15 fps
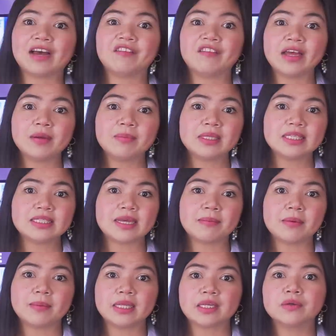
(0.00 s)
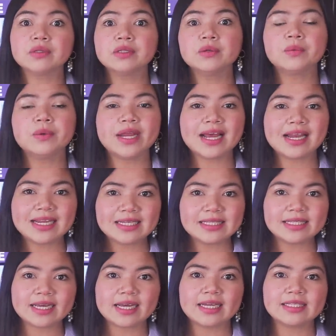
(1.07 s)
a vitamin D supplement could
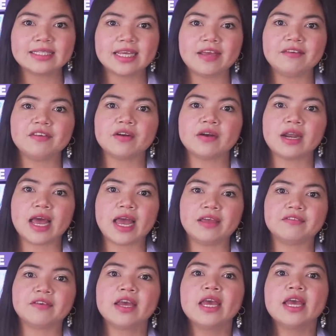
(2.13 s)
realistically save your life